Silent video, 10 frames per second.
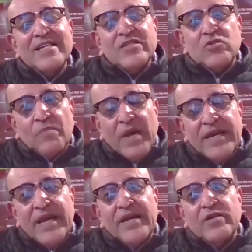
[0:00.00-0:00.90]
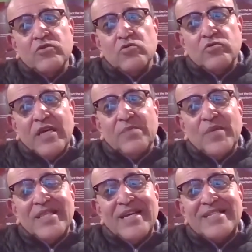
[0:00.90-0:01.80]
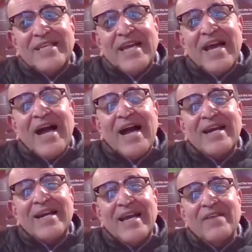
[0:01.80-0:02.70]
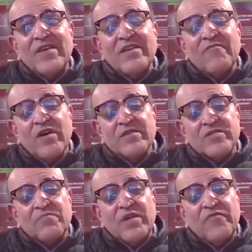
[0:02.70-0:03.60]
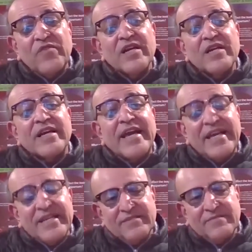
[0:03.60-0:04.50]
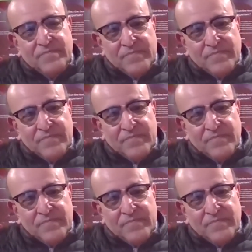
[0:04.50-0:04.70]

So my dad used to tell me that they are having some difficult case